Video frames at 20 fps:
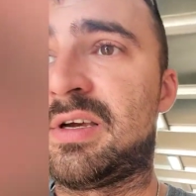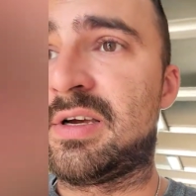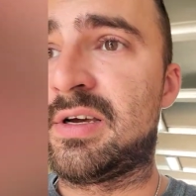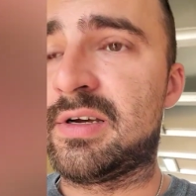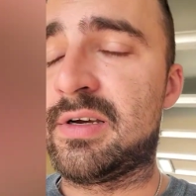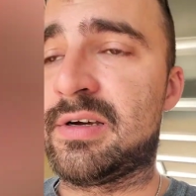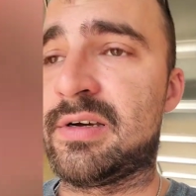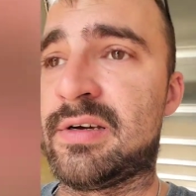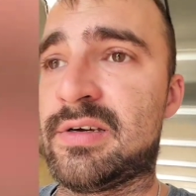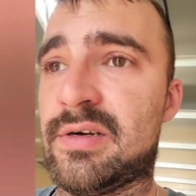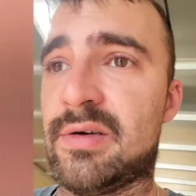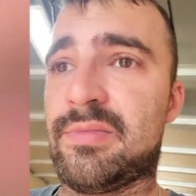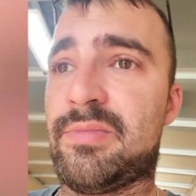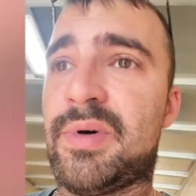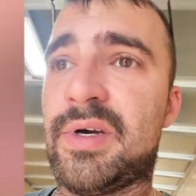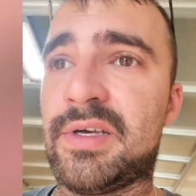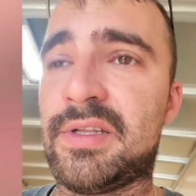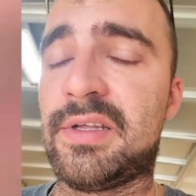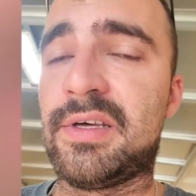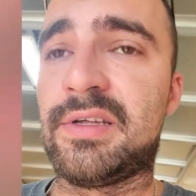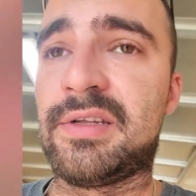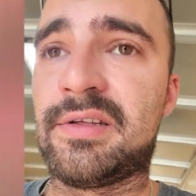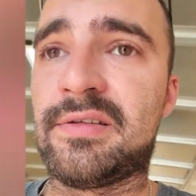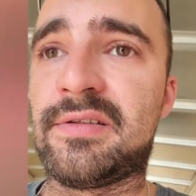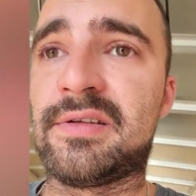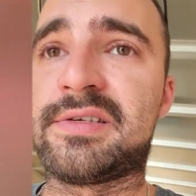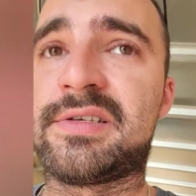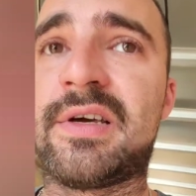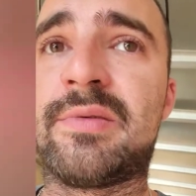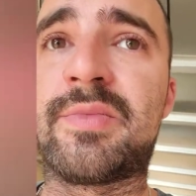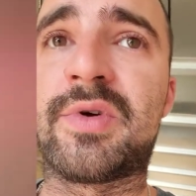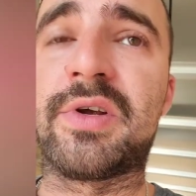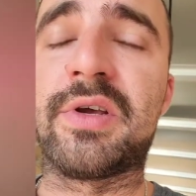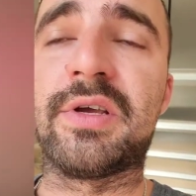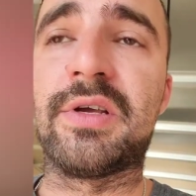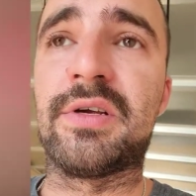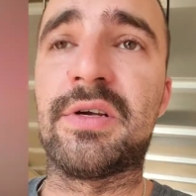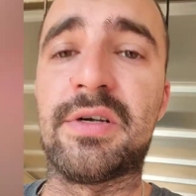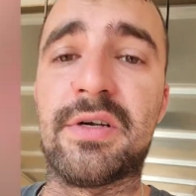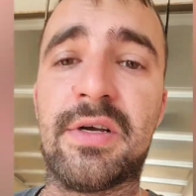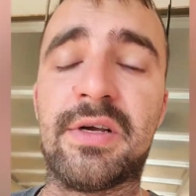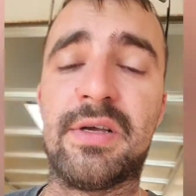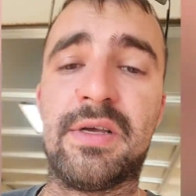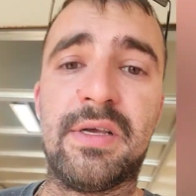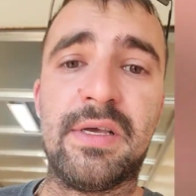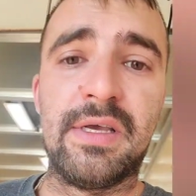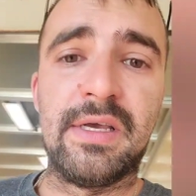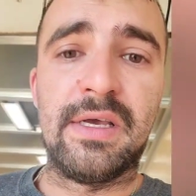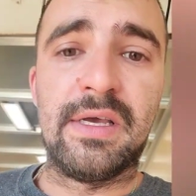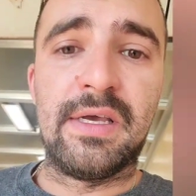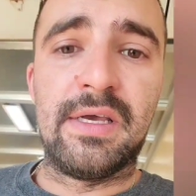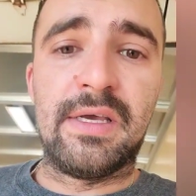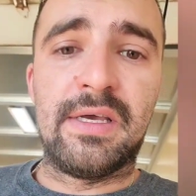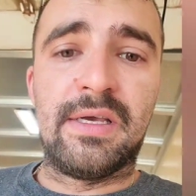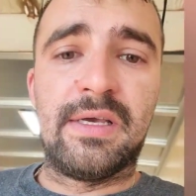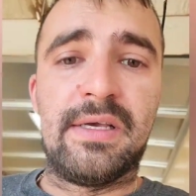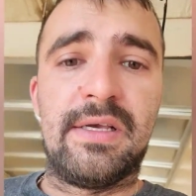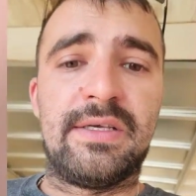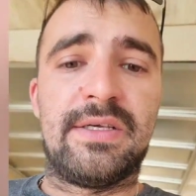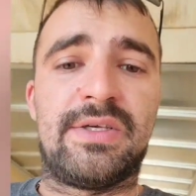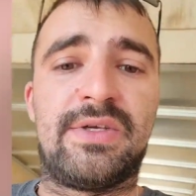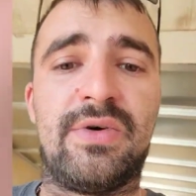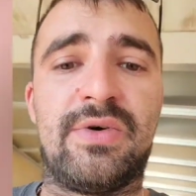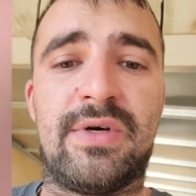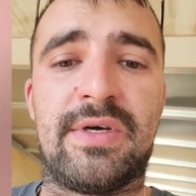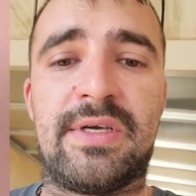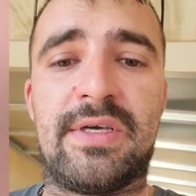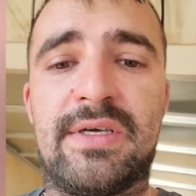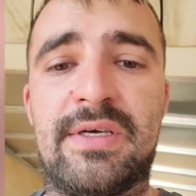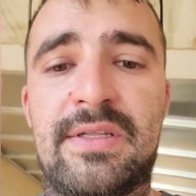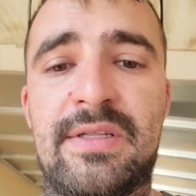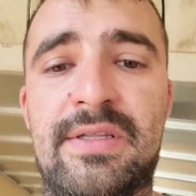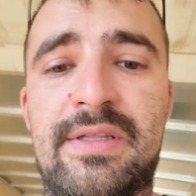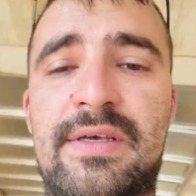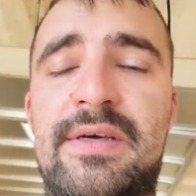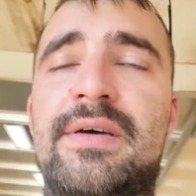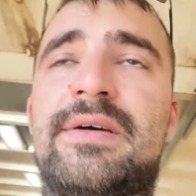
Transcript: by the end of the summer here so I can